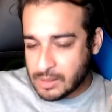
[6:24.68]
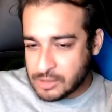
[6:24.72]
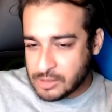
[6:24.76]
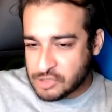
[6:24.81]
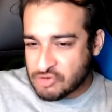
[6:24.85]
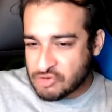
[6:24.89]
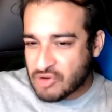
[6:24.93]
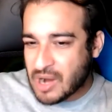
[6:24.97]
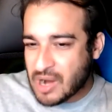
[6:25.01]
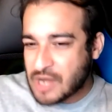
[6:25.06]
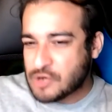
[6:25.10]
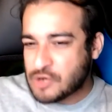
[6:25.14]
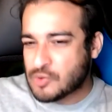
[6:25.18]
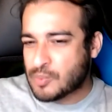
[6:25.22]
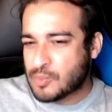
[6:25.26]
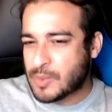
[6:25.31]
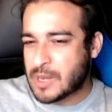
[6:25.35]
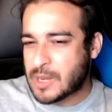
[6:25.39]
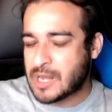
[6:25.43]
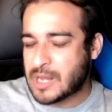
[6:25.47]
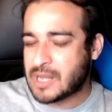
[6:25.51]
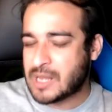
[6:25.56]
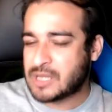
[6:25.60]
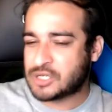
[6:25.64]
try to
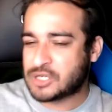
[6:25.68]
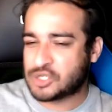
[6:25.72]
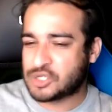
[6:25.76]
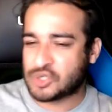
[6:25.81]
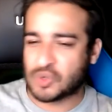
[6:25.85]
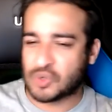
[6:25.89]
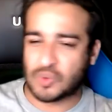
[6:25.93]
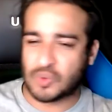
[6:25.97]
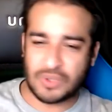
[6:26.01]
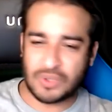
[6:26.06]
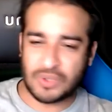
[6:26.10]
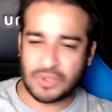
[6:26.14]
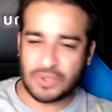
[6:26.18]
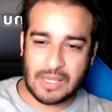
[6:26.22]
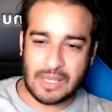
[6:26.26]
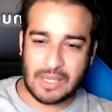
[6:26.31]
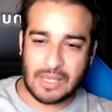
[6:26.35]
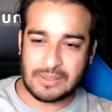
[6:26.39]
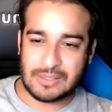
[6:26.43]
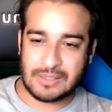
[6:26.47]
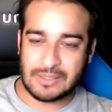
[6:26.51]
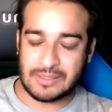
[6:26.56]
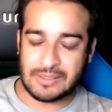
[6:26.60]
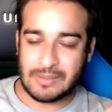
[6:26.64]
make sure that
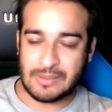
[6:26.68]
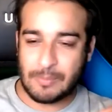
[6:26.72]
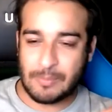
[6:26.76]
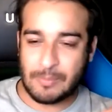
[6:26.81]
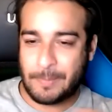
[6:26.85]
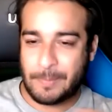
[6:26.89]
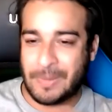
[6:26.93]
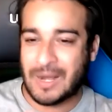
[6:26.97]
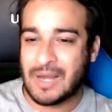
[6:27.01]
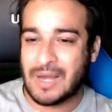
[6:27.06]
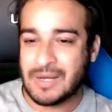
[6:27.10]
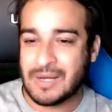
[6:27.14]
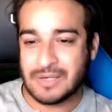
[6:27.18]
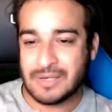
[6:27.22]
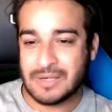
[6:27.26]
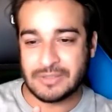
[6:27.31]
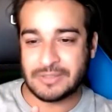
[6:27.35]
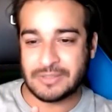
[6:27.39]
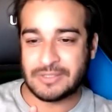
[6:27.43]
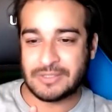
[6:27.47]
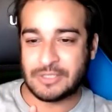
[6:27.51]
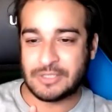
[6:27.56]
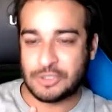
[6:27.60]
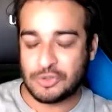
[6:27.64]
the
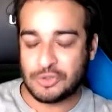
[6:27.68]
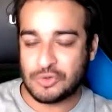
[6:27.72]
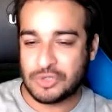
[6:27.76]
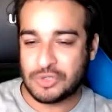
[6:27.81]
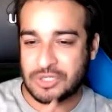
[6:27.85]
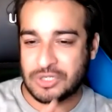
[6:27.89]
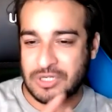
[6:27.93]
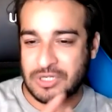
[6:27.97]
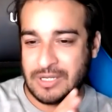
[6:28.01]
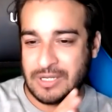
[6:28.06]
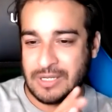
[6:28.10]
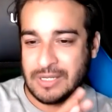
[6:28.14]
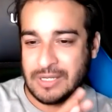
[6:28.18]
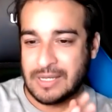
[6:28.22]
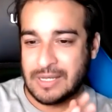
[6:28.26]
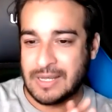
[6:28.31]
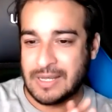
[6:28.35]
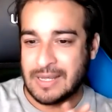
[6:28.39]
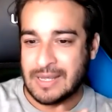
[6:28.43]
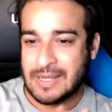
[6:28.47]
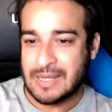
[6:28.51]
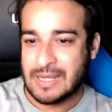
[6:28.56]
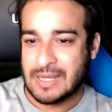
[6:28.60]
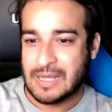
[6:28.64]
buyers usually,
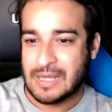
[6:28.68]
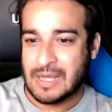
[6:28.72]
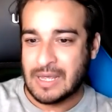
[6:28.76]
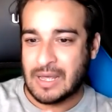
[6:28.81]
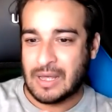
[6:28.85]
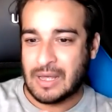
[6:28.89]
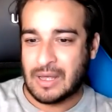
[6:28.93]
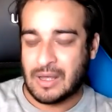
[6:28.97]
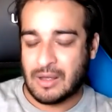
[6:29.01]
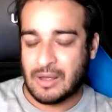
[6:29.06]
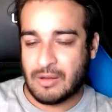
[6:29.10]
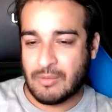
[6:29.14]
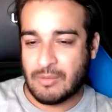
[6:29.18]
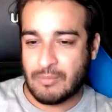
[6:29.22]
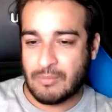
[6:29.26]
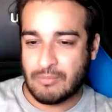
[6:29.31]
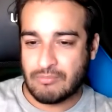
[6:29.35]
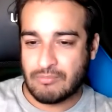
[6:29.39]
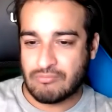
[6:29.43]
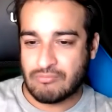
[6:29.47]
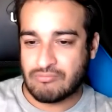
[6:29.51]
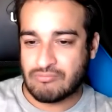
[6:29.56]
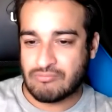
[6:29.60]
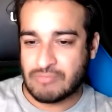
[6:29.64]

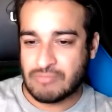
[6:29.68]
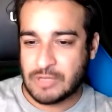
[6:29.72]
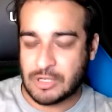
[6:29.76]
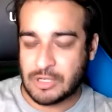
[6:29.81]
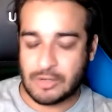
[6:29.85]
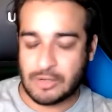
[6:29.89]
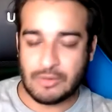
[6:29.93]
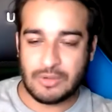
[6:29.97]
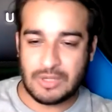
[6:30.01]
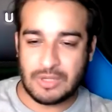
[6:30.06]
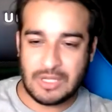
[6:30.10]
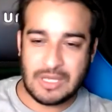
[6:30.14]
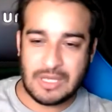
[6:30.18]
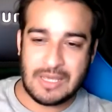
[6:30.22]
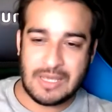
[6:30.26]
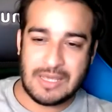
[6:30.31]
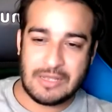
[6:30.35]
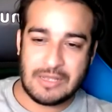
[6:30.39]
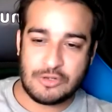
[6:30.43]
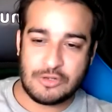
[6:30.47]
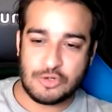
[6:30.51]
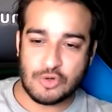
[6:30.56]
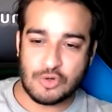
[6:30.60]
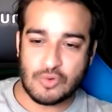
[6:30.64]

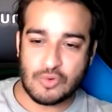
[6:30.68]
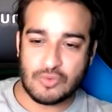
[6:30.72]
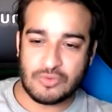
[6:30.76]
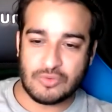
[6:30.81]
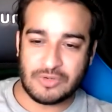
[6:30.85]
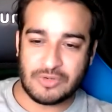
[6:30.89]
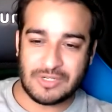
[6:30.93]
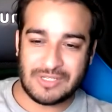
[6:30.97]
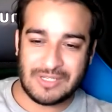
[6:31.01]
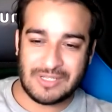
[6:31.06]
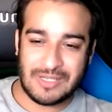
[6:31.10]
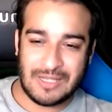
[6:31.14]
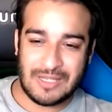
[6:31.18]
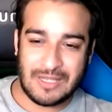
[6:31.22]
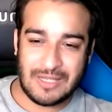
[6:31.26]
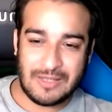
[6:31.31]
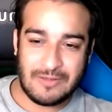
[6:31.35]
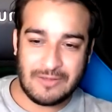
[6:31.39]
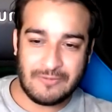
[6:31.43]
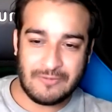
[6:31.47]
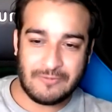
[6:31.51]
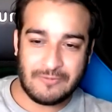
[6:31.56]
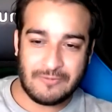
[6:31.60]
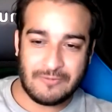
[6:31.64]
they don't
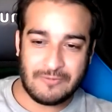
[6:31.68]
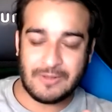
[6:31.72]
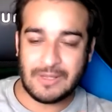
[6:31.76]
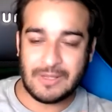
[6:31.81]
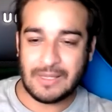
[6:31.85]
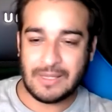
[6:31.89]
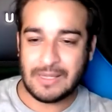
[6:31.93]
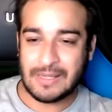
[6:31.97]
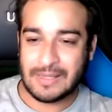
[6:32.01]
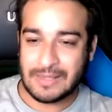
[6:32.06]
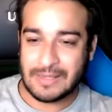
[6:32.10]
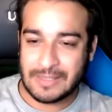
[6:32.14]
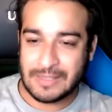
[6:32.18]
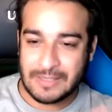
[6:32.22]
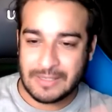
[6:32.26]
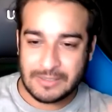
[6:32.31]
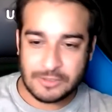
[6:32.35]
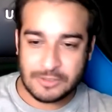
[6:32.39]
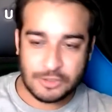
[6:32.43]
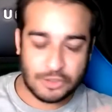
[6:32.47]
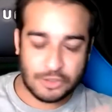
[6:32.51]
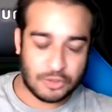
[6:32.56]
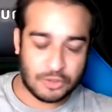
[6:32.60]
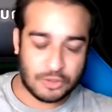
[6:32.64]
receive
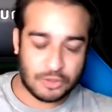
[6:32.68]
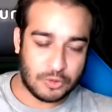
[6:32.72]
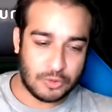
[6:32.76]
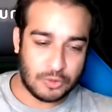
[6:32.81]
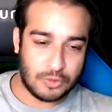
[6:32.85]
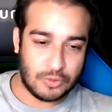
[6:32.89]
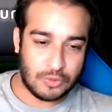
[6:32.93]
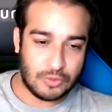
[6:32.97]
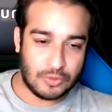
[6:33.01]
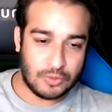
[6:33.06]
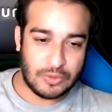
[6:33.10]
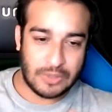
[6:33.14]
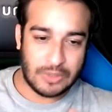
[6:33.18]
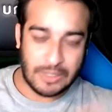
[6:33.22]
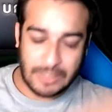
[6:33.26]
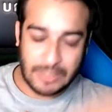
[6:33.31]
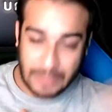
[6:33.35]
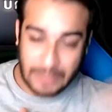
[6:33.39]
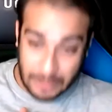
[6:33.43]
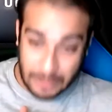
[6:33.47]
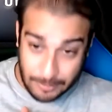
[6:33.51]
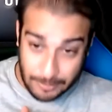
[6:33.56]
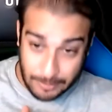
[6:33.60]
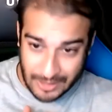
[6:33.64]
leads through
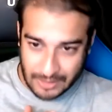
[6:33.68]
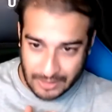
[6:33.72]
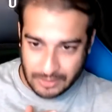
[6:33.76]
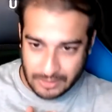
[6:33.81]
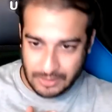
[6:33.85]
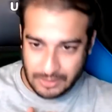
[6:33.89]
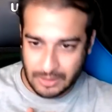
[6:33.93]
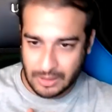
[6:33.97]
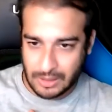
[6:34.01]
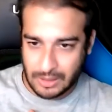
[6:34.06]
email.